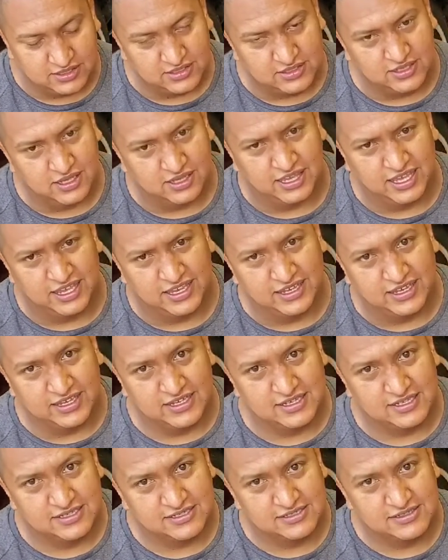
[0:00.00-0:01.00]
The thing
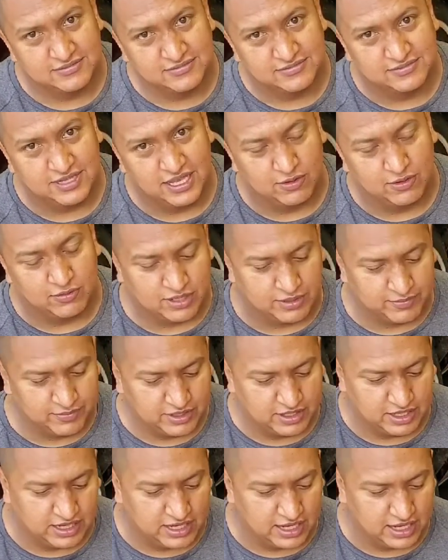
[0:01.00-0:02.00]
is, they don't wanna be
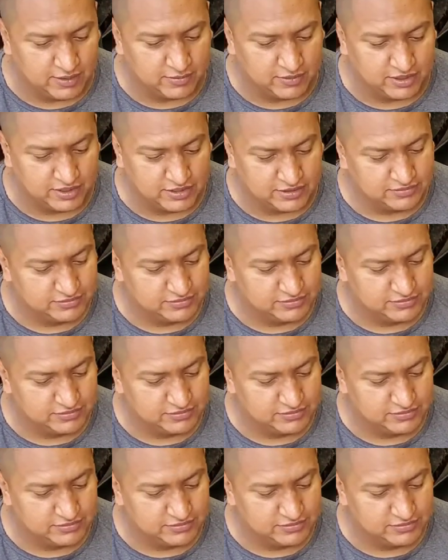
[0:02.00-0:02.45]
in camera.